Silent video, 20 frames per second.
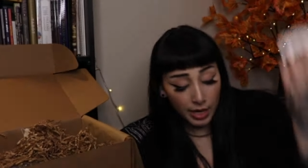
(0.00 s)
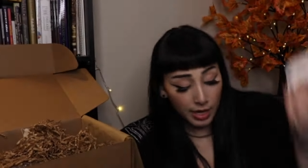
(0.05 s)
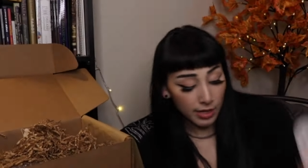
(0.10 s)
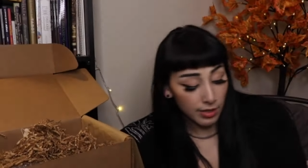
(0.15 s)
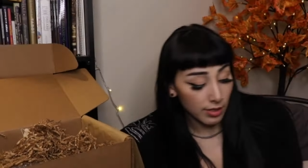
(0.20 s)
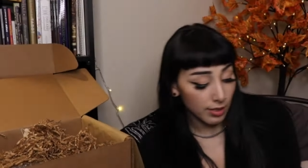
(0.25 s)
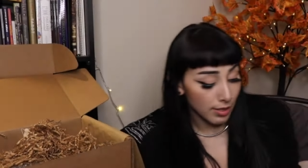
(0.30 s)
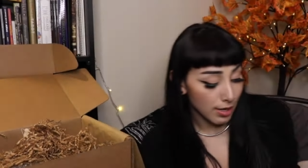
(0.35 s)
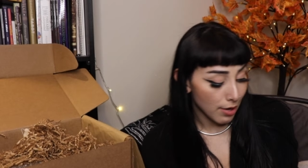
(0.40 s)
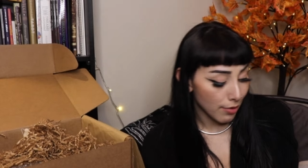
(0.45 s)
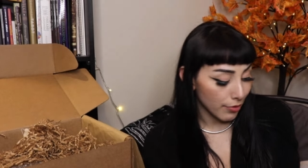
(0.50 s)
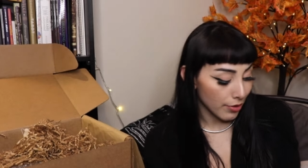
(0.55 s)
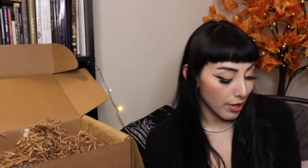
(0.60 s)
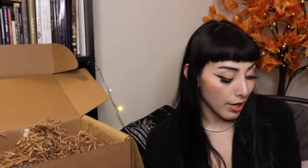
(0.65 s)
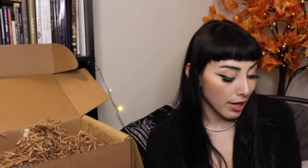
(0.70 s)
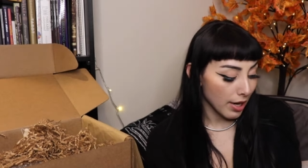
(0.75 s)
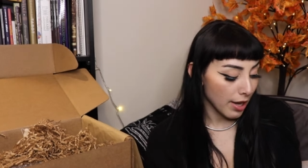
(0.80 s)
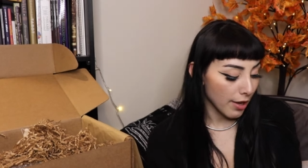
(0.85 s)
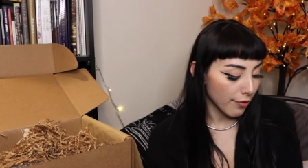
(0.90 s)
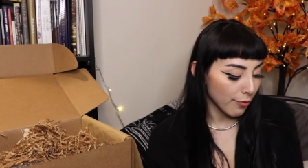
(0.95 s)
handy now that
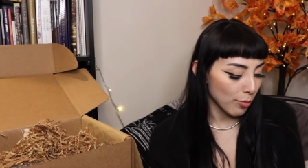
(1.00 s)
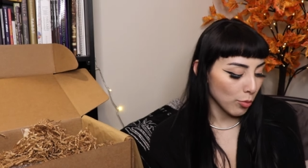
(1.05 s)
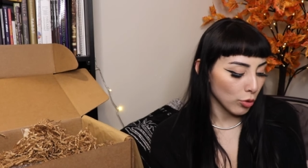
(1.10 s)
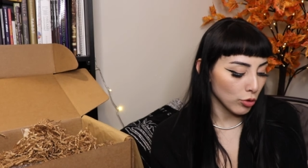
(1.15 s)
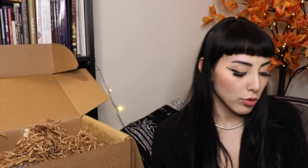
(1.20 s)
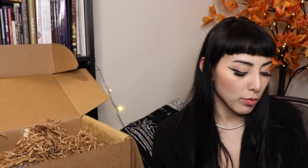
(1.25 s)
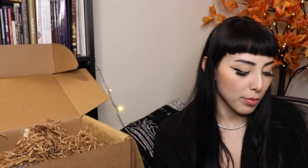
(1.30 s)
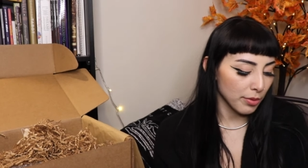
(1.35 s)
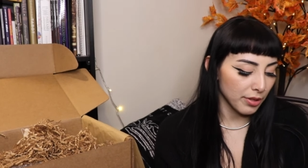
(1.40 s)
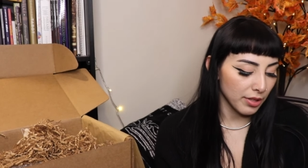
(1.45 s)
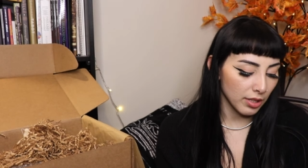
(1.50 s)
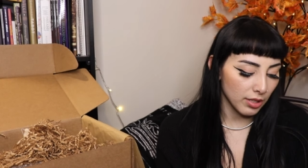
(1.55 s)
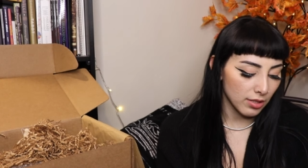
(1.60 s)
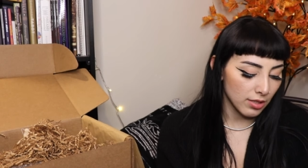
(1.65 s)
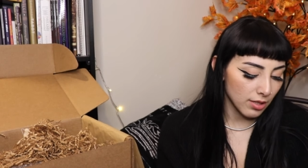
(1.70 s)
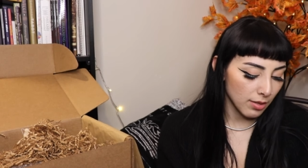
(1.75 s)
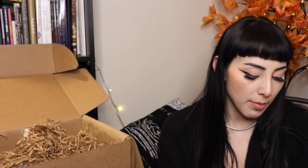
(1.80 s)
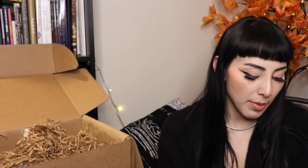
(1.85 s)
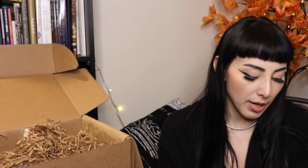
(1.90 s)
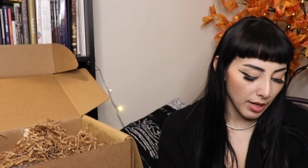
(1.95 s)
I have multiple things
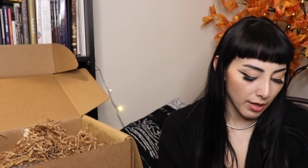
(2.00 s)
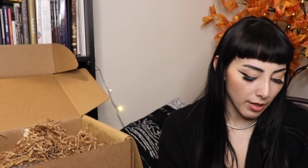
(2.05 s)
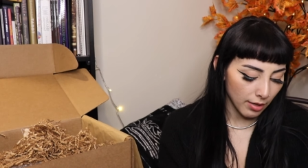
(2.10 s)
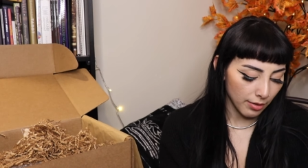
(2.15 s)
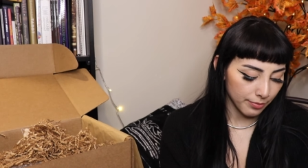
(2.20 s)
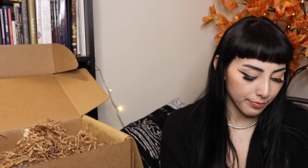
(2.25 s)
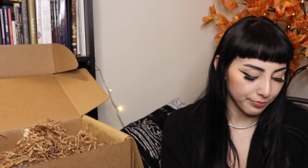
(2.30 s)
to make.